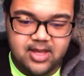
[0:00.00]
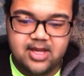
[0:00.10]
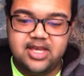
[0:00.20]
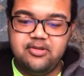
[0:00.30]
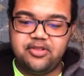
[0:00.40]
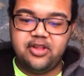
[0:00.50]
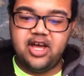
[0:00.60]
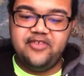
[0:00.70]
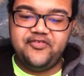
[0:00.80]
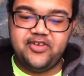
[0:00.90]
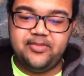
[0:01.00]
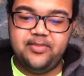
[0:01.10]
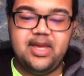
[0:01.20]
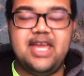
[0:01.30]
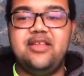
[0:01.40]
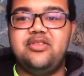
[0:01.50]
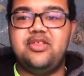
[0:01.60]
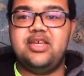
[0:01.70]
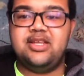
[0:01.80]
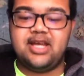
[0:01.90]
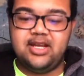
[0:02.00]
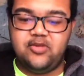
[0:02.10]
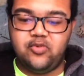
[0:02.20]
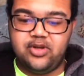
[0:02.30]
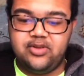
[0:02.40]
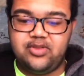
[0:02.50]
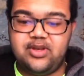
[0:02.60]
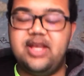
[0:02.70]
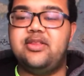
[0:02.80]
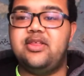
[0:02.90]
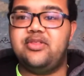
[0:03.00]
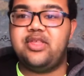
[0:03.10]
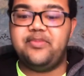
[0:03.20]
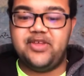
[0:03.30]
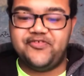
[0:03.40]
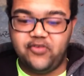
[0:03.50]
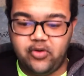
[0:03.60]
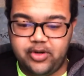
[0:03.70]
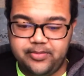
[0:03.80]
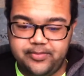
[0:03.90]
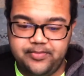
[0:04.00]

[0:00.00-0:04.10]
He was alive from 1891 to 1974.